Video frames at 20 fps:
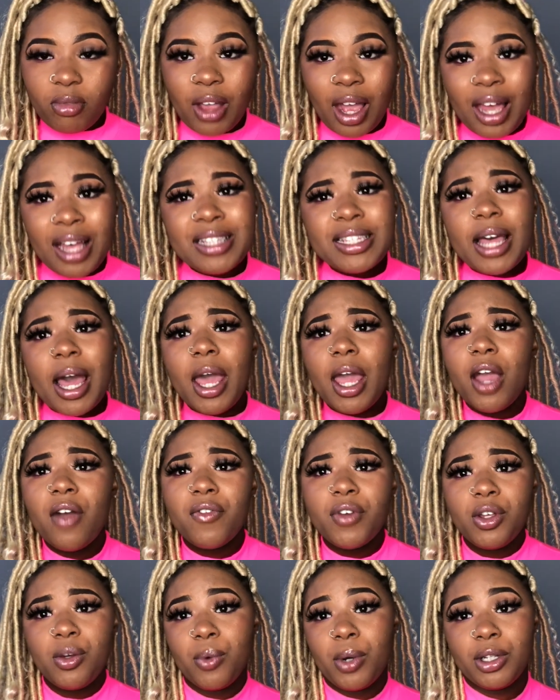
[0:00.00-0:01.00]
it's however
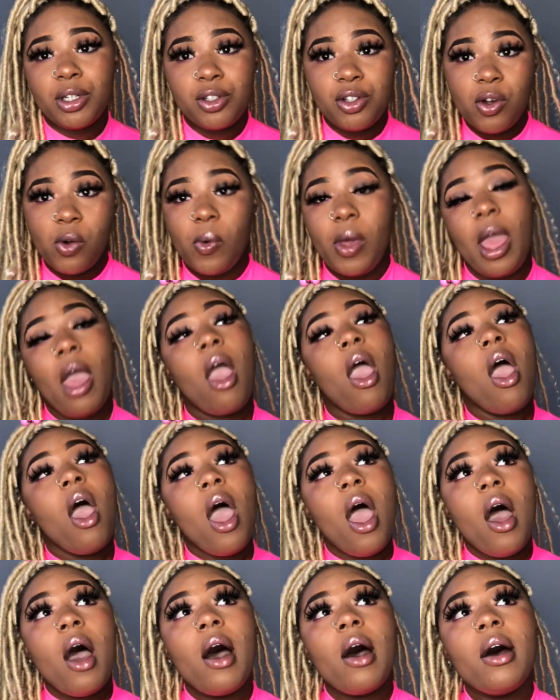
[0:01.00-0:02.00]
you want to do it.
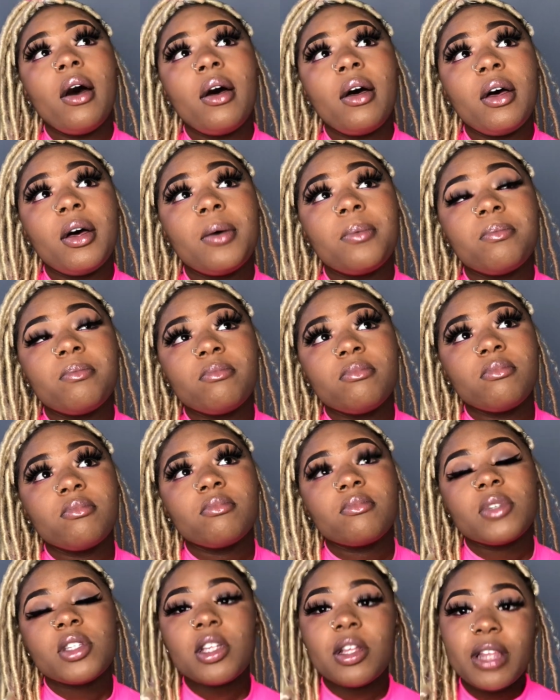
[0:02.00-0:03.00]

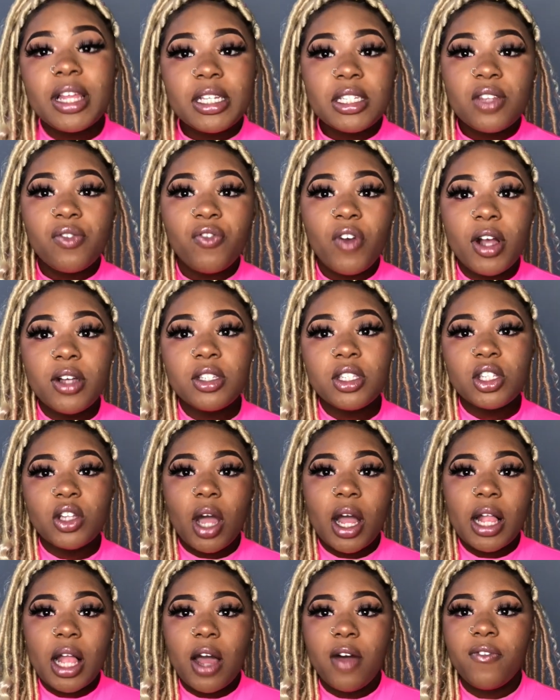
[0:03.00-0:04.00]
So let's first
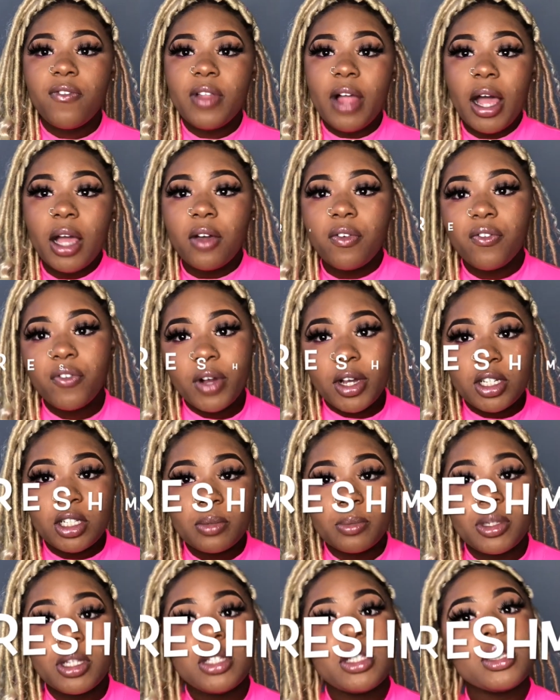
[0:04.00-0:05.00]
start off like
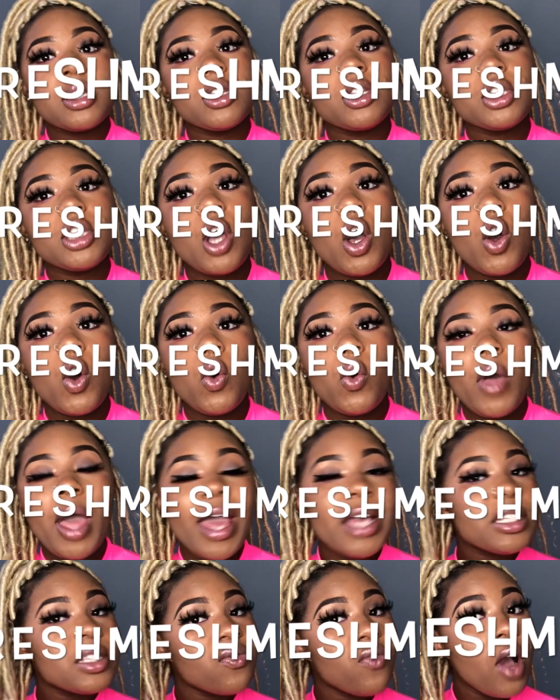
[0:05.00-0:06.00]
freshmen. So
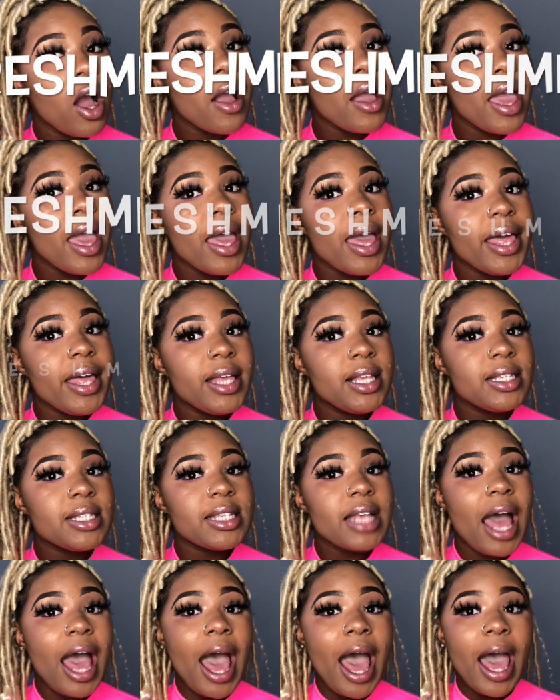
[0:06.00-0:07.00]
as far as
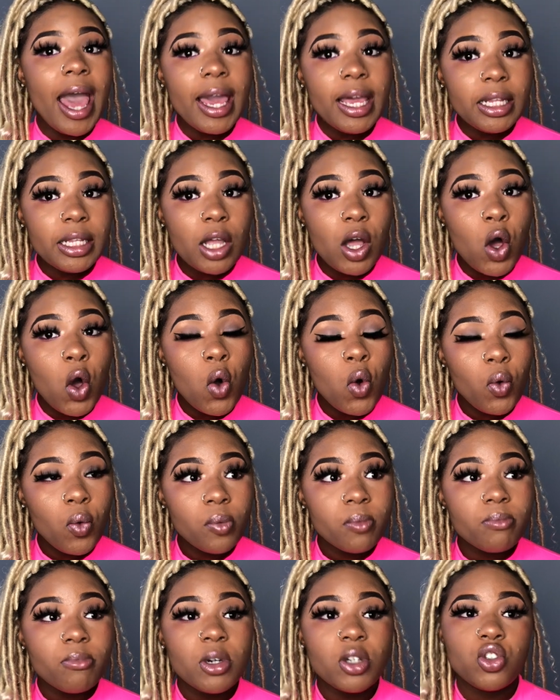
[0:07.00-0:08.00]
I know,
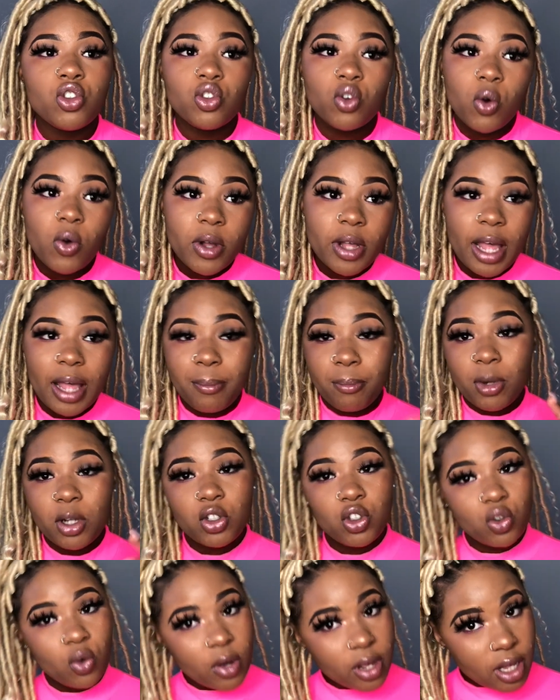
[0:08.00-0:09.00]

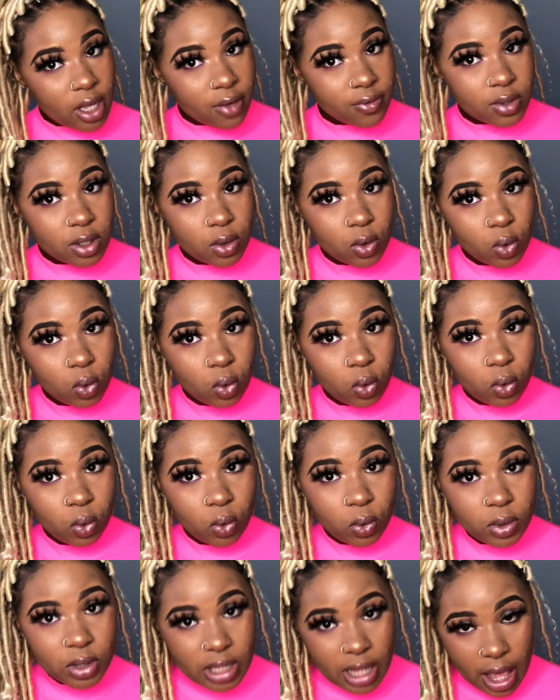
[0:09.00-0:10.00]
majority of
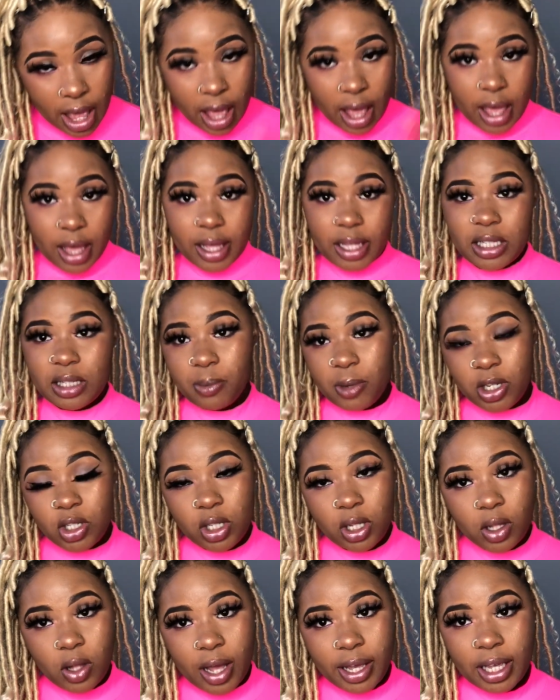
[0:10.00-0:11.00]
schools,
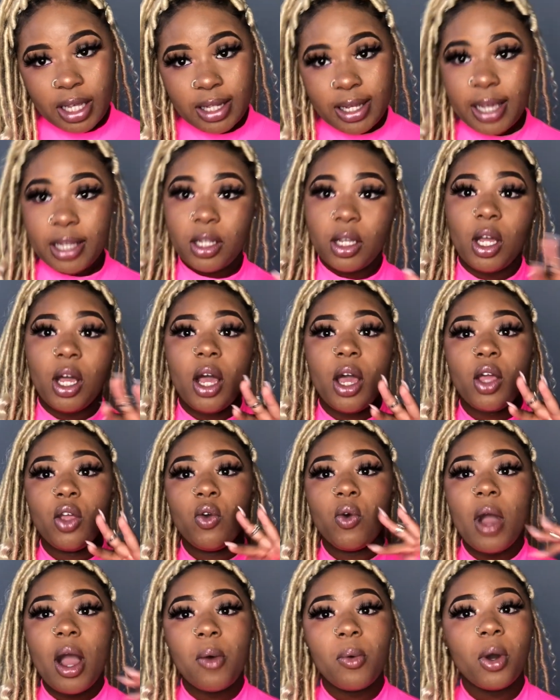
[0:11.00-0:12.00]
especially Clark Atlanta, you
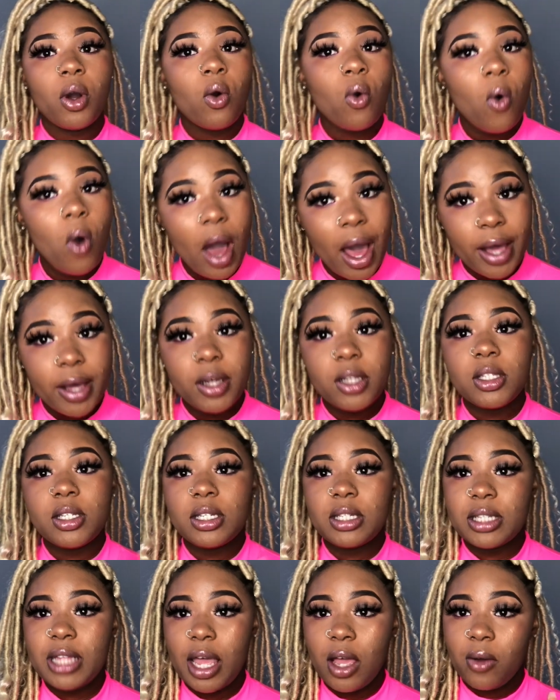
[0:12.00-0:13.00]
are required to
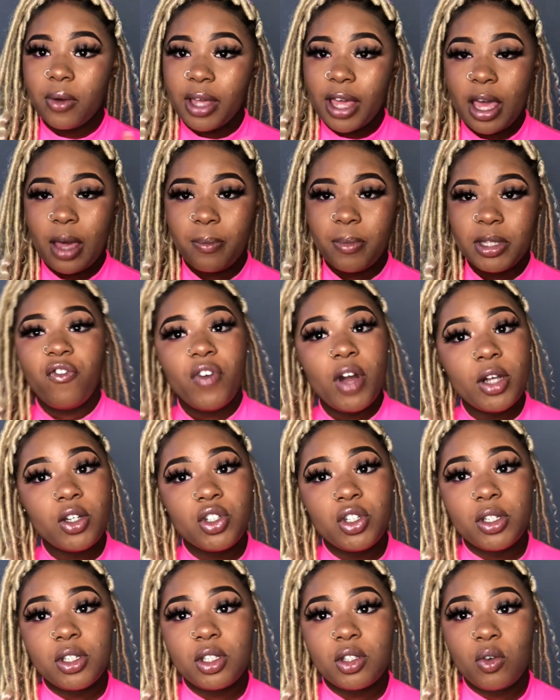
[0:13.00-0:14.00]
stay on campus first
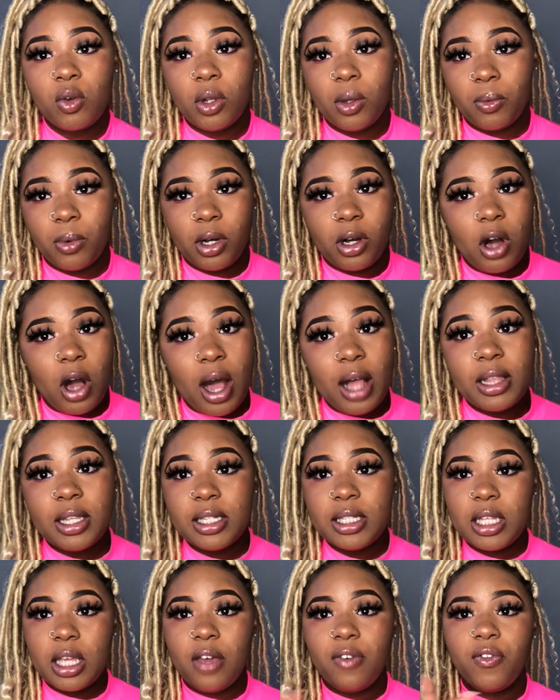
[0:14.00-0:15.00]
year student,
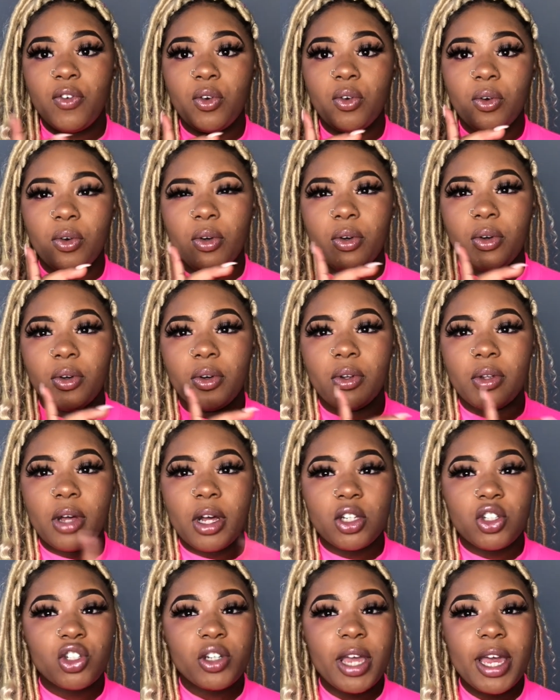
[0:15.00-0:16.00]
regardless if you're a
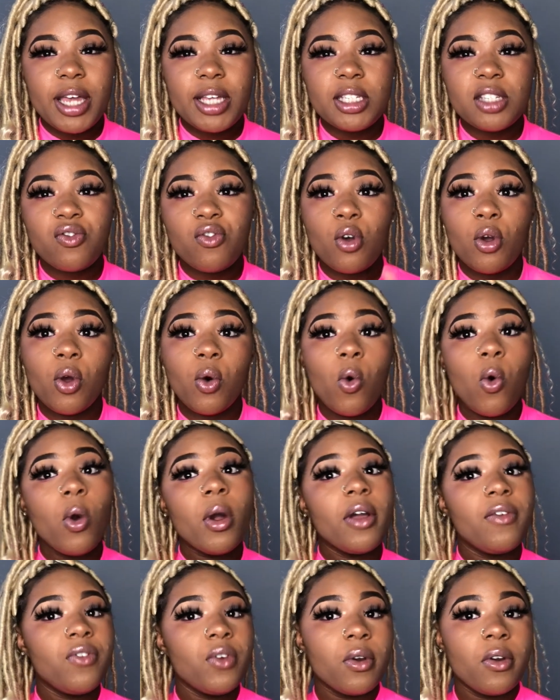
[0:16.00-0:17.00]
transfer or
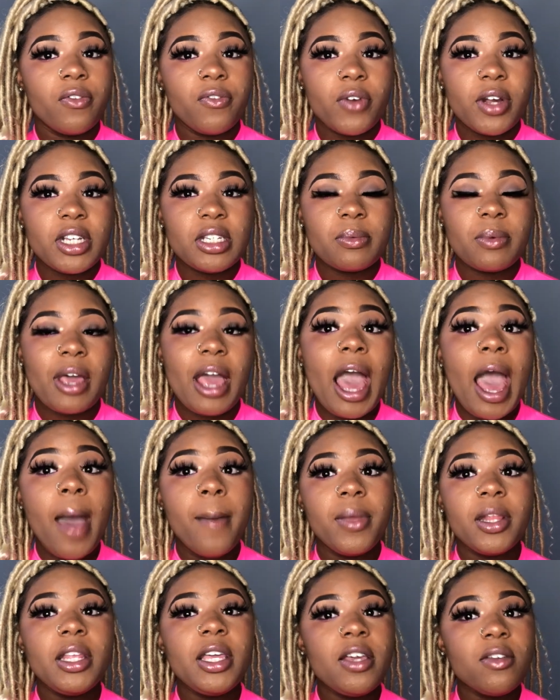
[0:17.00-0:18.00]
if you're a freshman. I
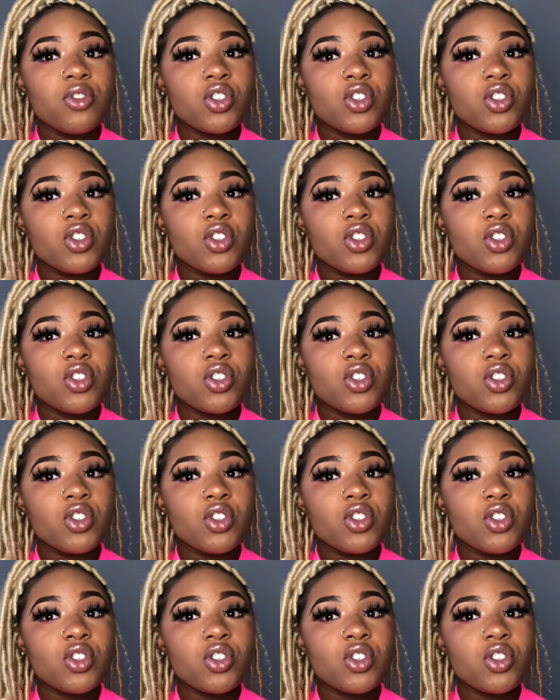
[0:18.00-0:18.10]
believe